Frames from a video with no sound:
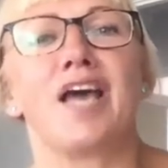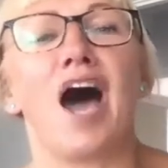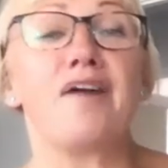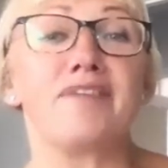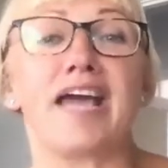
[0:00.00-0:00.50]

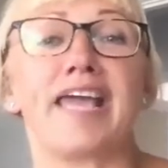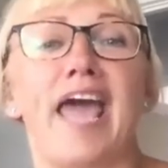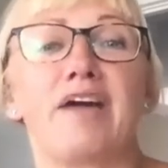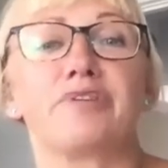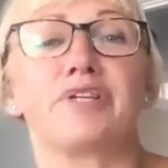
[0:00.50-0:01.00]
I haven't had
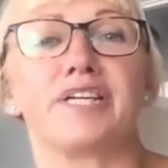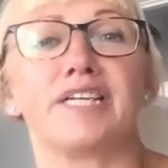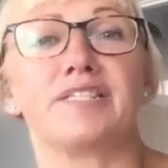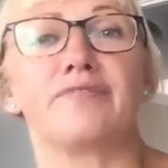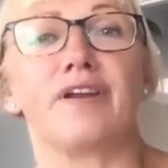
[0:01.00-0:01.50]
cow's
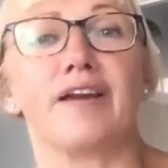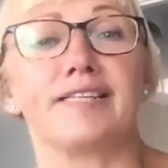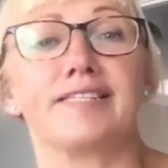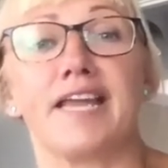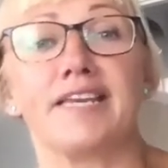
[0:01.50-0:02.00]
cheese for like
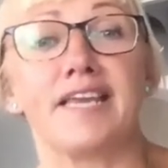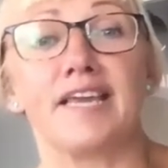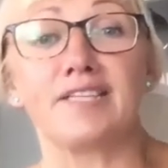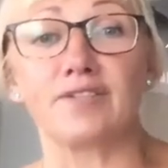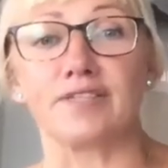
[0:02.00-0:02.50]
10
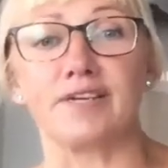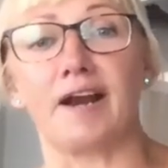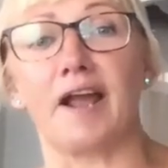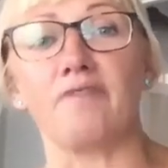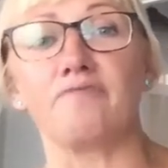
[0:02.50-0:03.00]
years because I
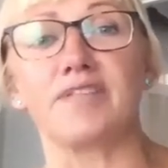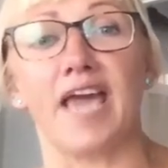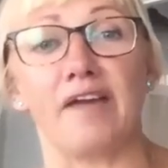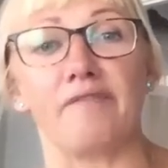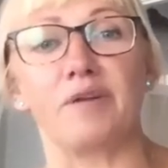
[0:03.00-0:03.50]
don't have
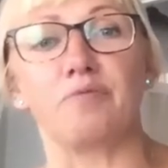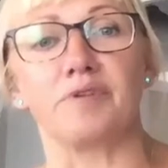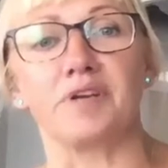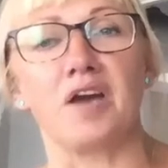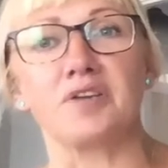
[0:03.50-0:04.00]
dairy
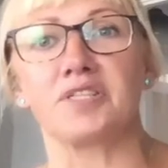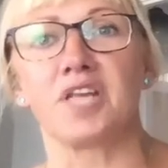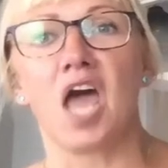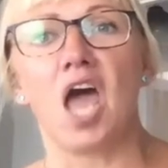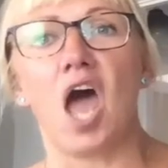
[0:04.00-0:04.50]
products,
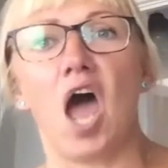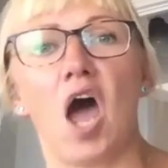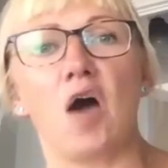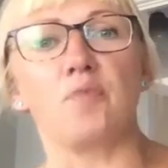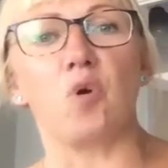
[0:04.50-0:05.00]
and